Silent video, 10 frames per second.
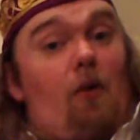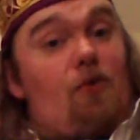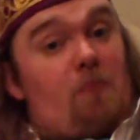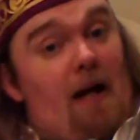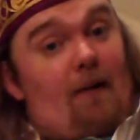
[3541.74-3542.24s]

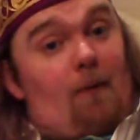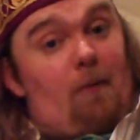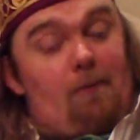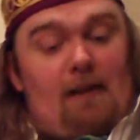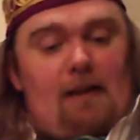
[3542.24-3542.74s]
spell.
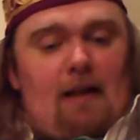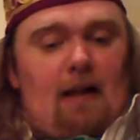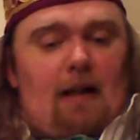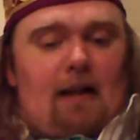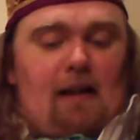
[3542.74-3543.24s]

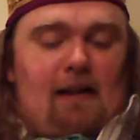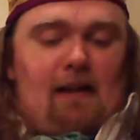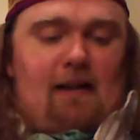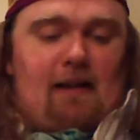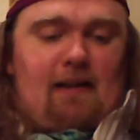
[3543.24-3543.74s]

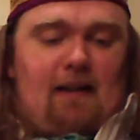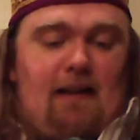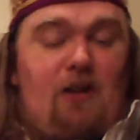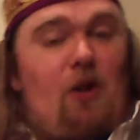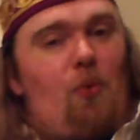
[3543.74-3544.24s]
And
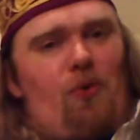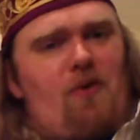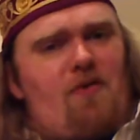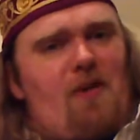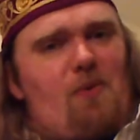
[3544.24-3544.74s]
I do wonder
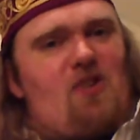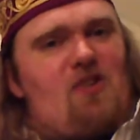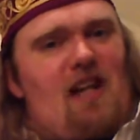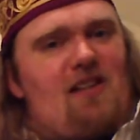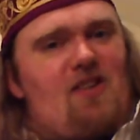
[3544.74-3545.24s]
if it was a
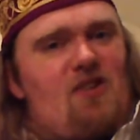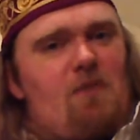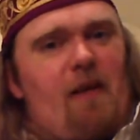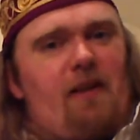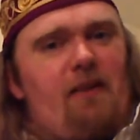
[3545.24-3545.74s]
Saxon
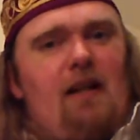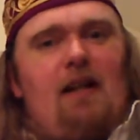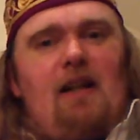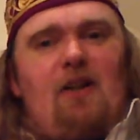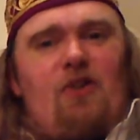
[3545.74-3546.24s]
spell,
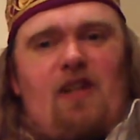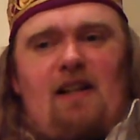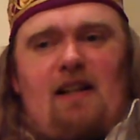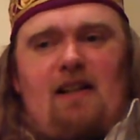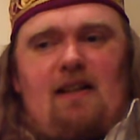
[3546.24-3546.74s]
because they
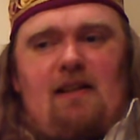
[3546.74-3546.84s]
did